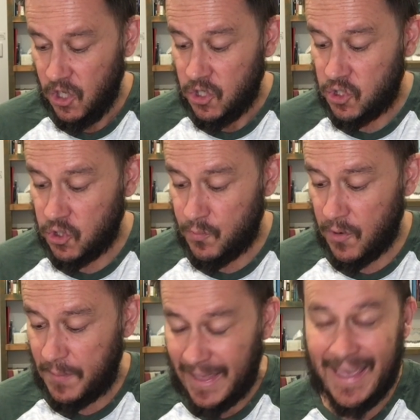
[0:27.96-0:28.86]
to
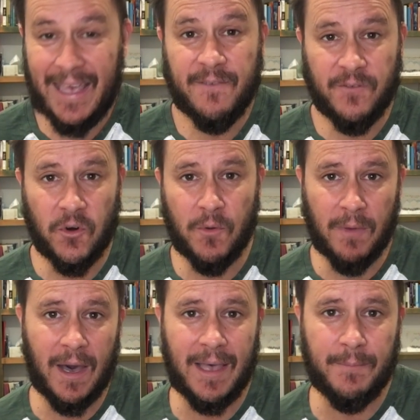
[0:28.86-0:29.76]
prepare for
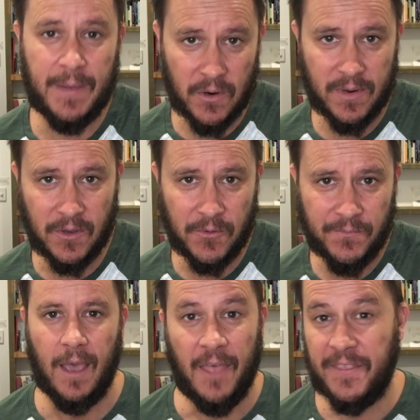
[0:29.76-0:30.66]
my burial.
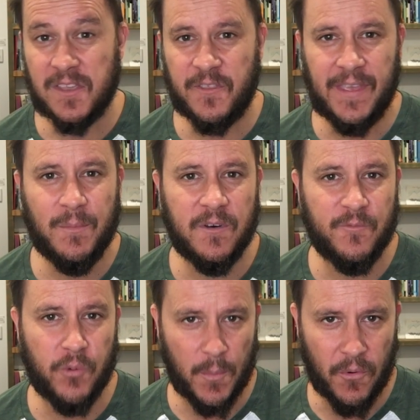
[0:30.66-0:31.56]
And this theme
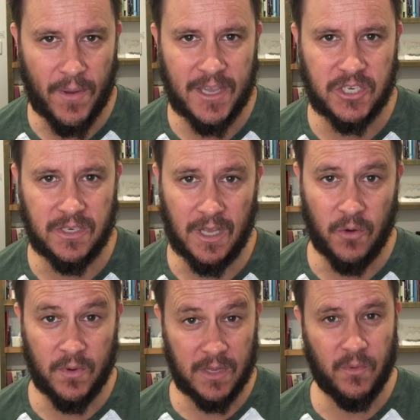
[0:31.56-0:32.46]
of preparation I
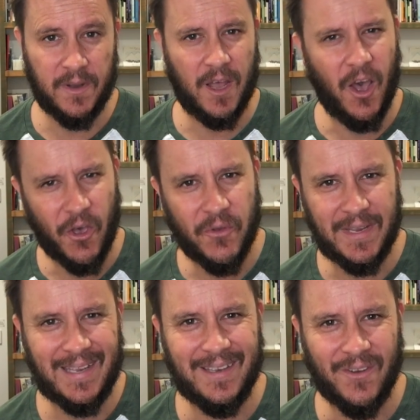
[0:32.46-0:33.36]
really want to hone
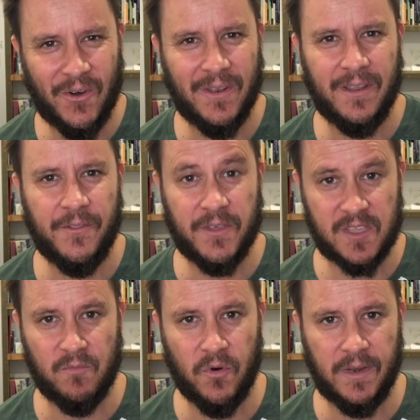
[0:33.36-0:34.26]
in on
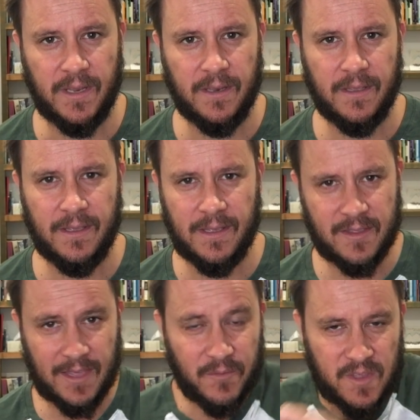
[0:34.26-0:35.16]
this morning. It
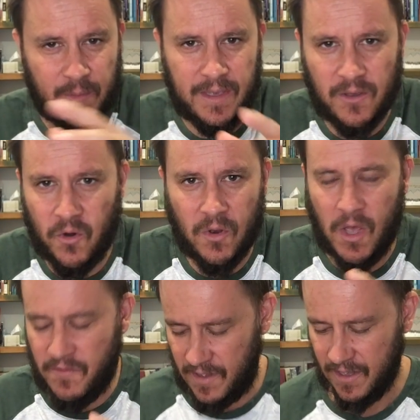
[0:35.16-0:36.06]
seems to be all
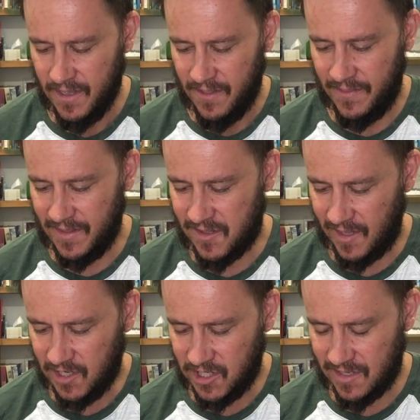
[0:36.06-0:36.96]
over these
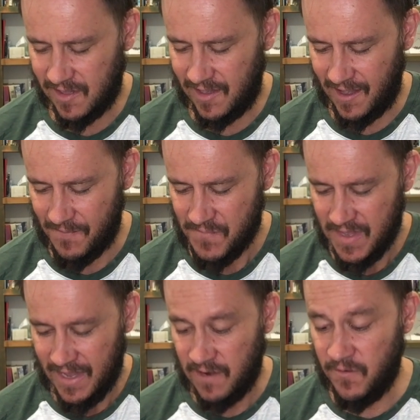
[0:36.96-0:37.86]
sections here.
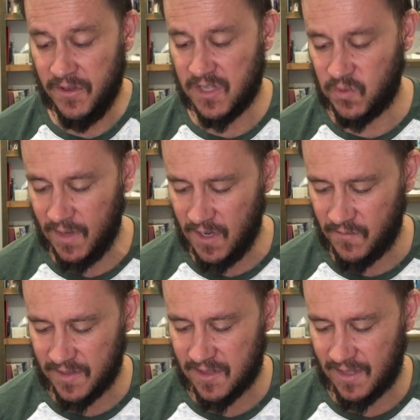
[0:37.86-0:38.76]
In verse
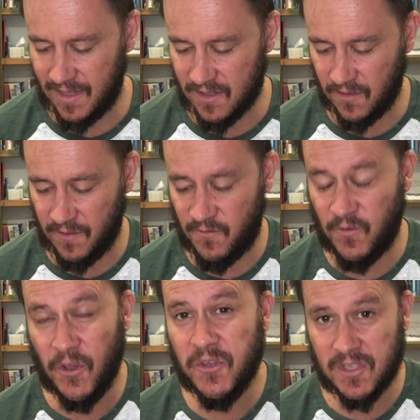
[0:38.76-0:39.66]
12 it says, on the
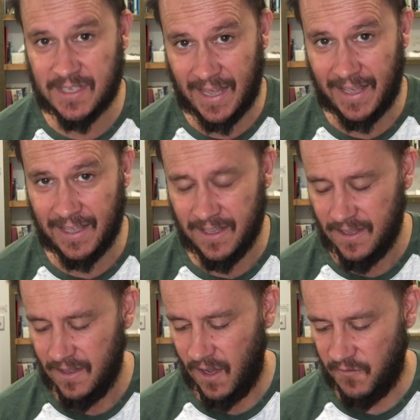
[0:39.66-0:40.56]
first day
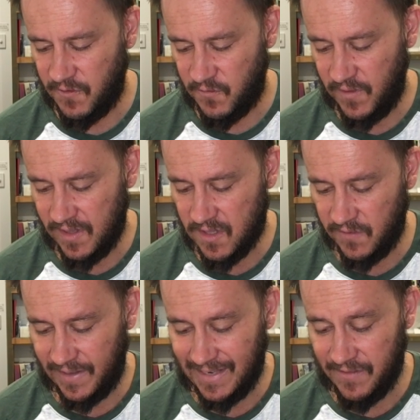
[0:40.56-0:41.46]
of the Feast
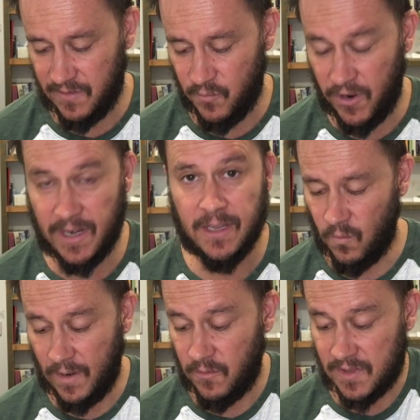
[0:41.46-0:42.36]
of Unleavened Bread,
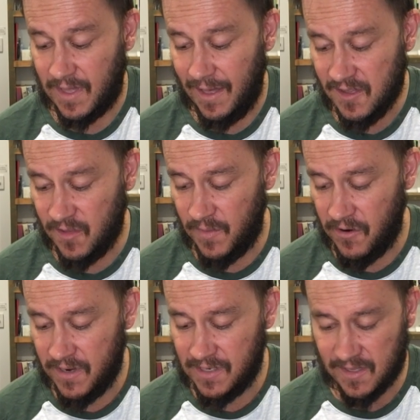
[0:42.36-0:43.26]
when it was
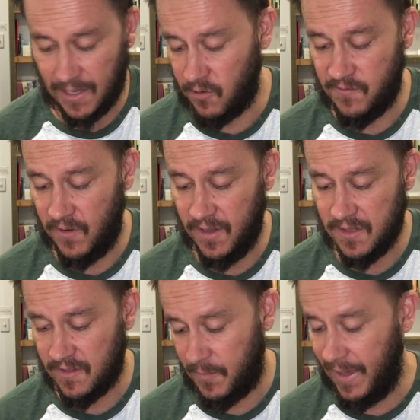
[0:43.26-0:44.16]
customary to
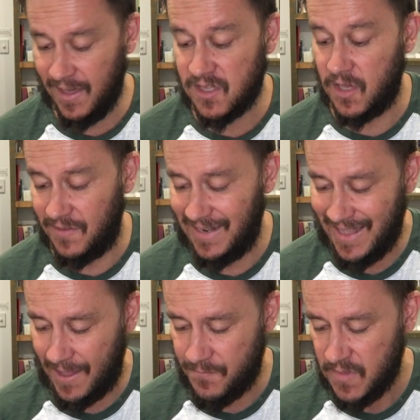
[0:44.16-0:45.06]
sacrifice the Passover
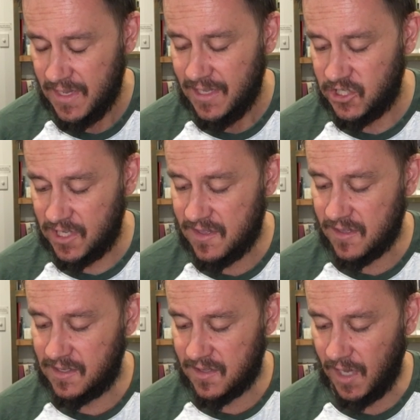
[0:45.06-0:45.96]
lamb, Jesus'
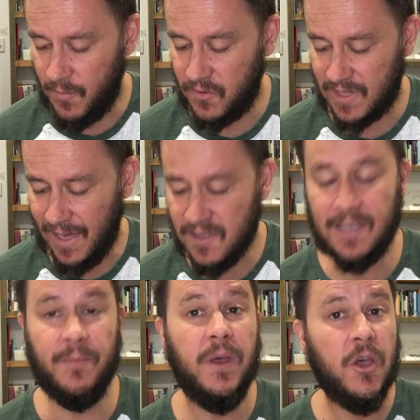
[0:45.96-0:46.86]
disciples asked
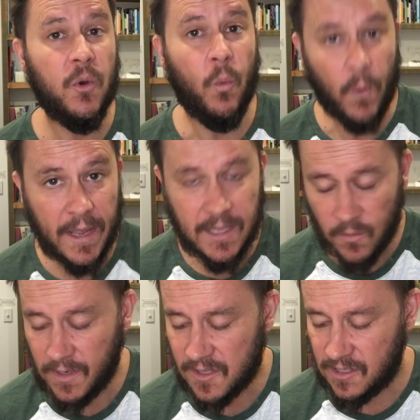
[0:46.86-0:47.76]
him, where do you
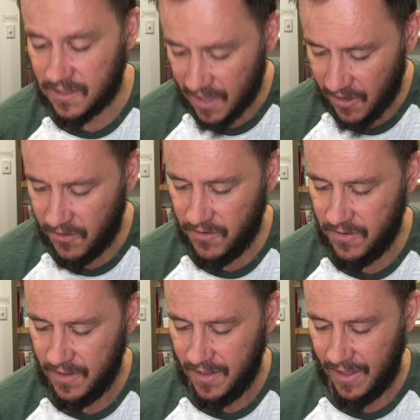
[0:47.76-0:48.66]
want us to go
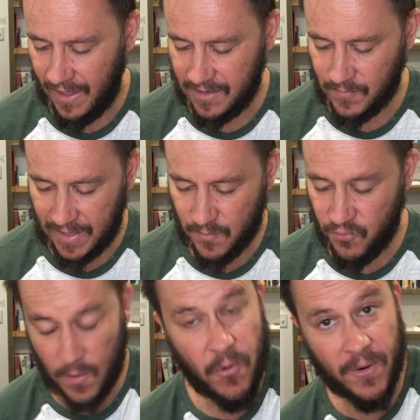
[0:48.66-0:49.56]
and make
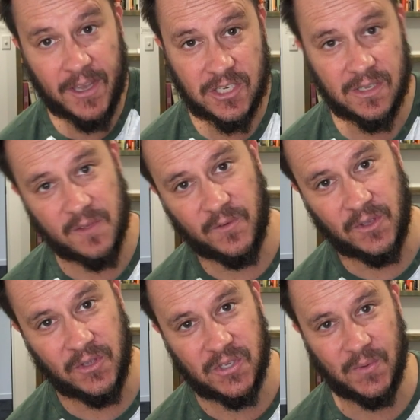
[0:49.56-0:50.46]
preparations for
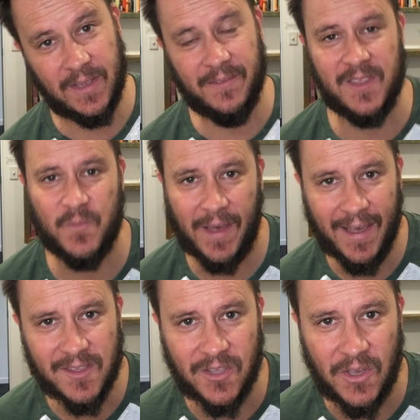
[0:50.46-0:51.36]
you to eat this
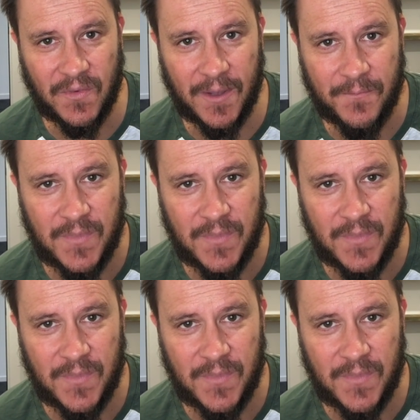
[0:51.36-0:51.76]
Passover?